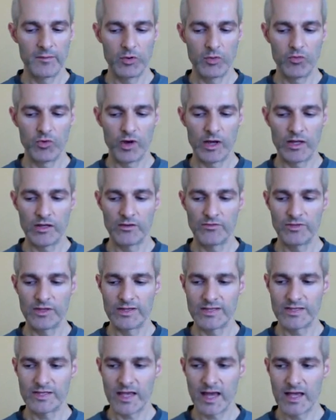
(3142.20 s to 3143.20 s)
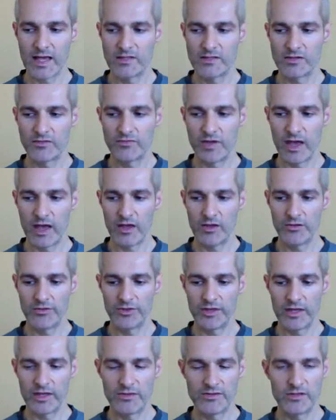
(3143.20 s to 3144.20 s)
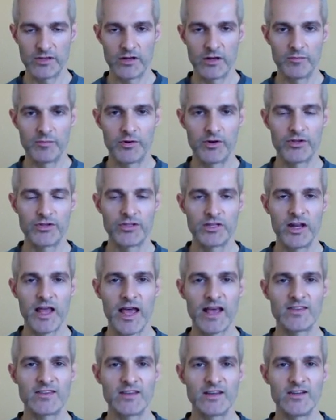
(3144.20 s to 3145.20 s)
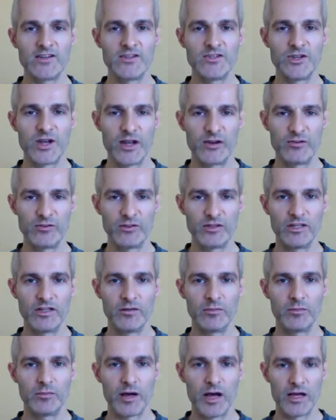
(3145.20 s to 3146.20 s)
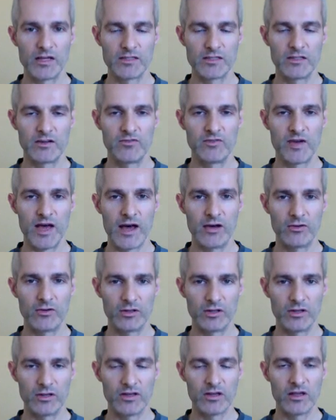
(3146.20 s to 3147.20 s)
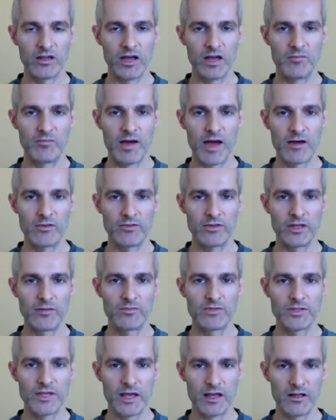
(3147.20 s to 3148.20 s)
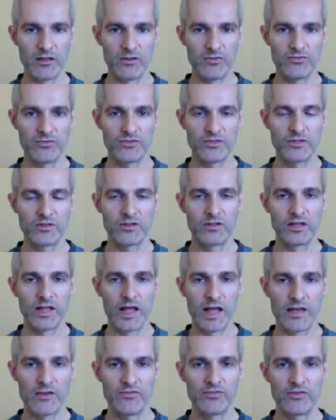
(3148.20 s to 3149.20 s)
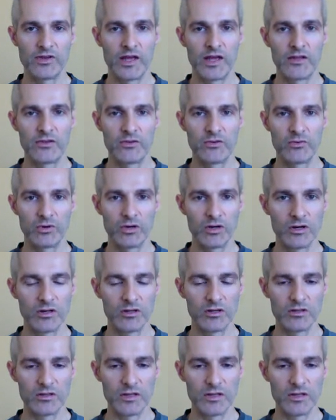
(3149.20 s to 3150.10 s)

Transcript: One of the signs of health is that a person has a generally positive outlook about themselves, life, and the world.